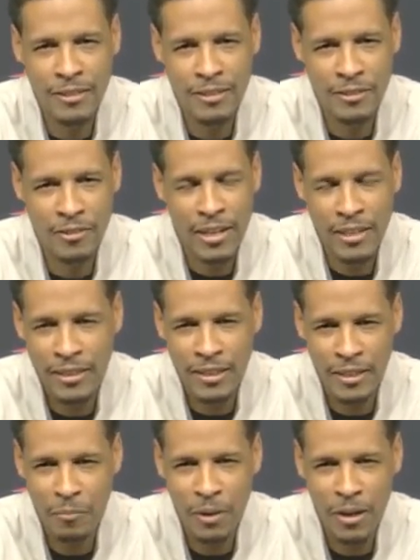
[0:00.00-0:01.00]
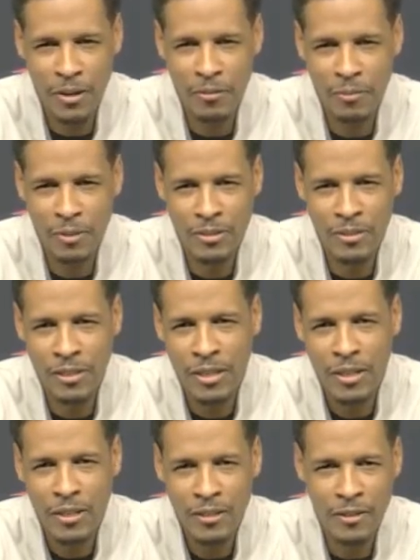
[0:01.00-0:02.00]
great thing about them is
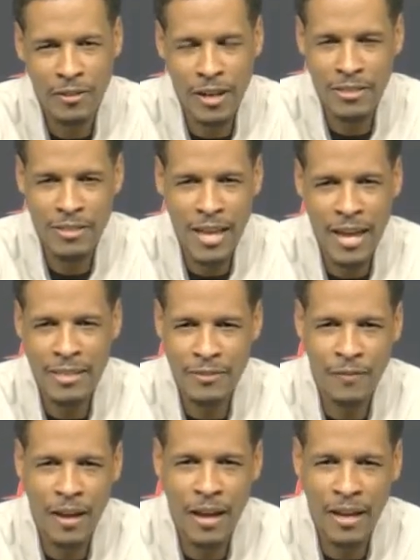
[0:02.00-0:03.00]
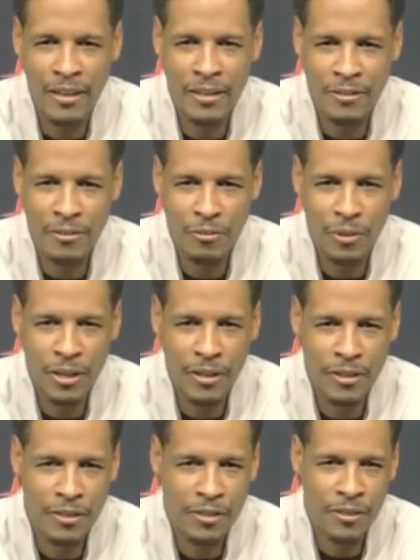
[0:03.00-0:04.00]
they're not satisfied
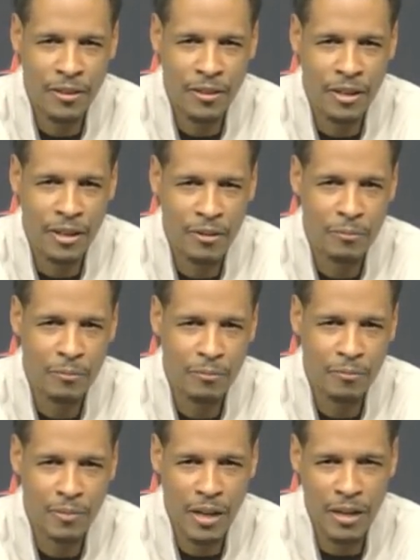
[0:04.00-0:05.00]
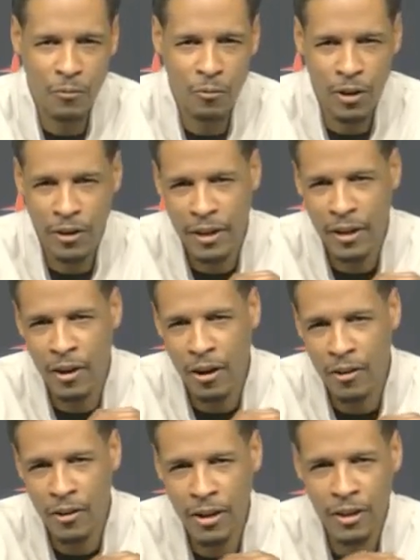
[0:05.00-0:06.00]
with kind of where they
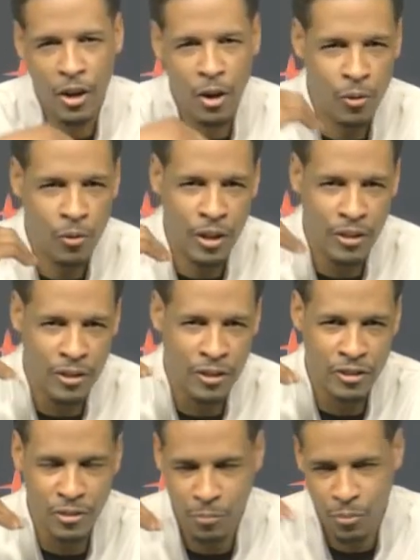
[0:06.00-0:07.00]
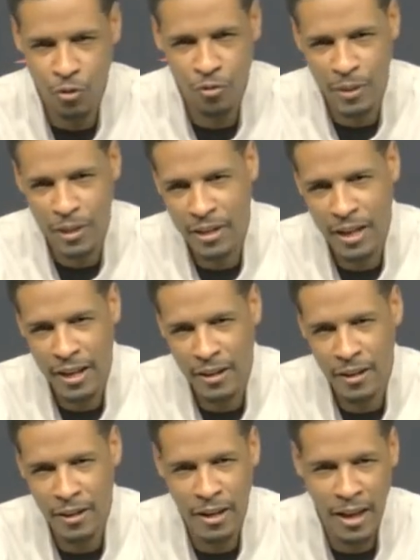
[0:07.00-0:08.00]
are. They know that there's improvement ahead
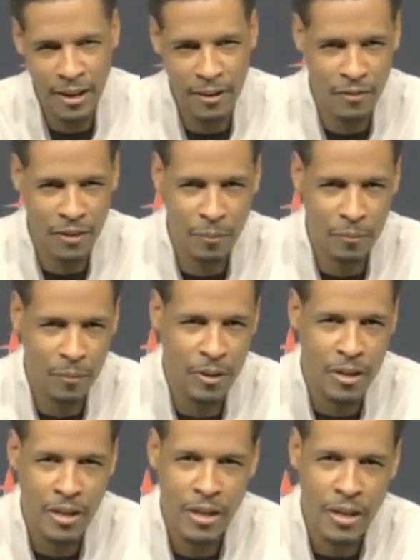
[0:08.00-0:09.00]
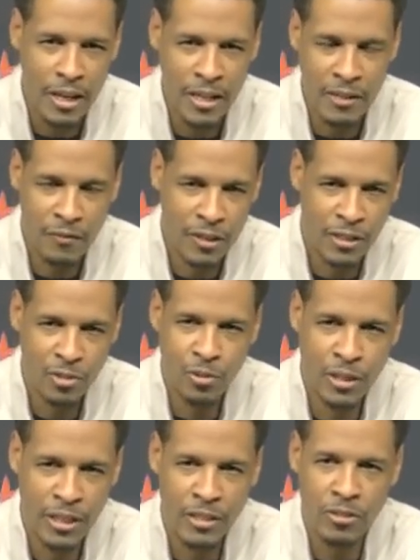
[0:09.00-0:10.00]
of them
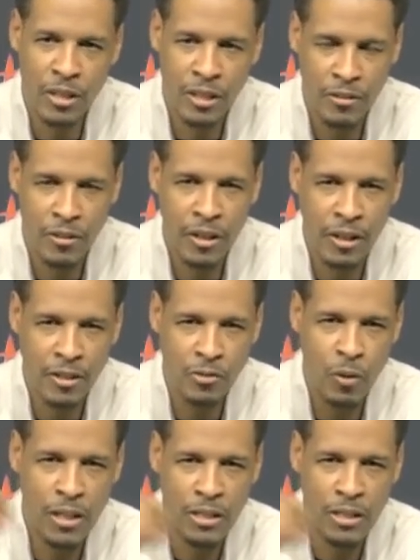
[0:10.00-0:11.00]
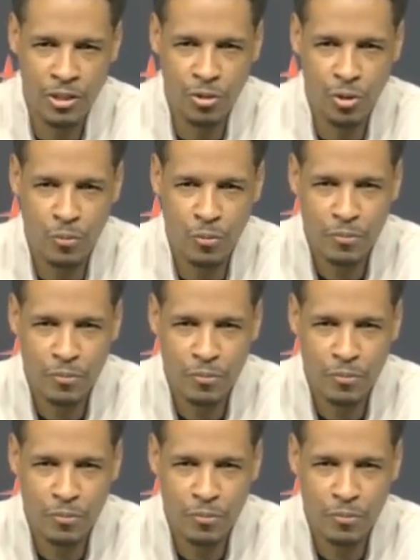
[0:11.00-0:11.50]
individually, and then as well as a group.